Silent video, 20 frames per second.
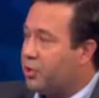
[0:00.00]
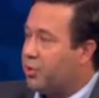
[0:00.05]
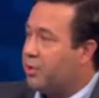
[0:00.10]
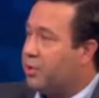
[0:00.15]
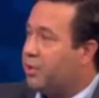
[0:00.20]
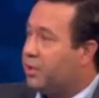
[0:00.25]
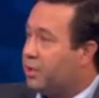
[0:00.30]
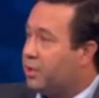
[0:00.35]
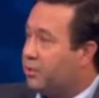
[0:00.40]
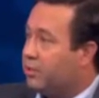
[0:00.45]

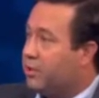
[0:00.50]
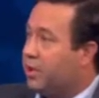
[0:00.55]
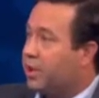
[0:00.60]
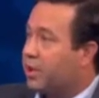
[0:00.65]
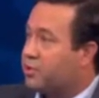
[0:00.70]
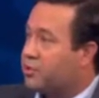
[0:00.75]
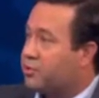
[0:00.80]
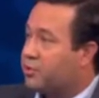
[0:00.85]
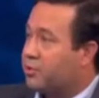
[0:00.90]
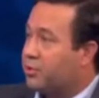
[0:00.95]
and the
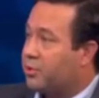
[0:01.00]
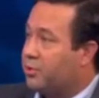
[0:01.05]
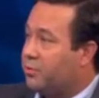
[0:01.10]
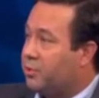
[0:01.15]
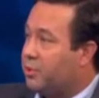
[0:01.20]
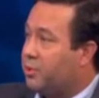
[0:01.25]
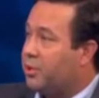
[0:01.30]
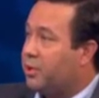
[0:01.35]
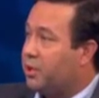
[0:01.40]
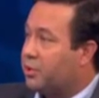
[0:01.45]
international
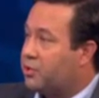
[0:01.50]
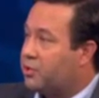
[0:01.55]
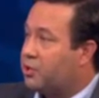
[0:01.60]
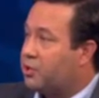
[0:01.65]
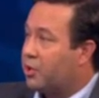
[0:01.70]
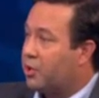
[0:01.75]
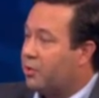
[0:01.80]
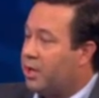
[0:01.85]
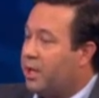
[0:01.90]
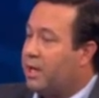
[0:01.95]
community has
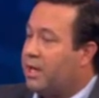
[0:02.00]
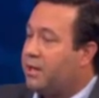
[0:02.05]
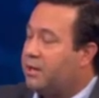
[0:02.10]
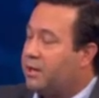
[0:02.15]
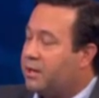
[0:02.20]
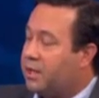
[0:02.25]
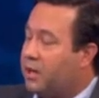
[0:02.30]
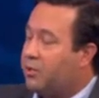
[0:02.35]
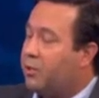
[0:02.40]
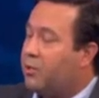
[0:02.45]
shown
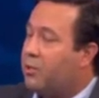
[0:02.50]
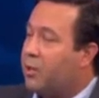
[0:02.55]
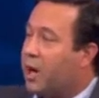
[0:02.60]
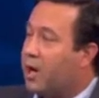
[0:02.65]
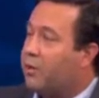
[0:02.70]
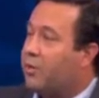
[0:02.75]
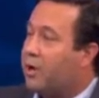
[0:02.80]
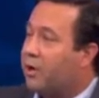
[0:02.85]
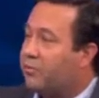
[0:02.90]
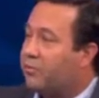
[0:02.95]
that they would
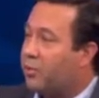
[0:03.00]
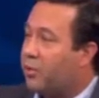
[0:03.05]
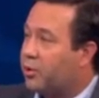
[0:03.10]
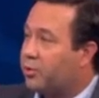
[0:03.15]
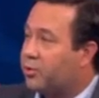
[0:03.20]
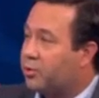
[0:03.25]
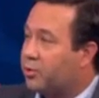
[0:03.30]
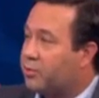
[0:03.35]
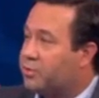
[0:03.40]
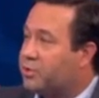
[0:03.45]
rather have
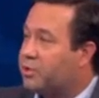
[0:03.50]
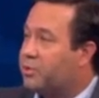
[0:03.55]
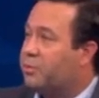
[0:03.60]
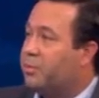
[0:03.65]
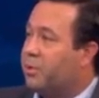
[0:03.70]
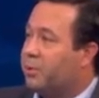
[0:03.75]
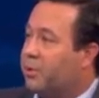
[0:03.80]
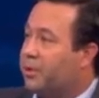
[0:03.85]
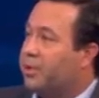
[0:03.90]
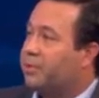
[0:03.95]
long-term stability.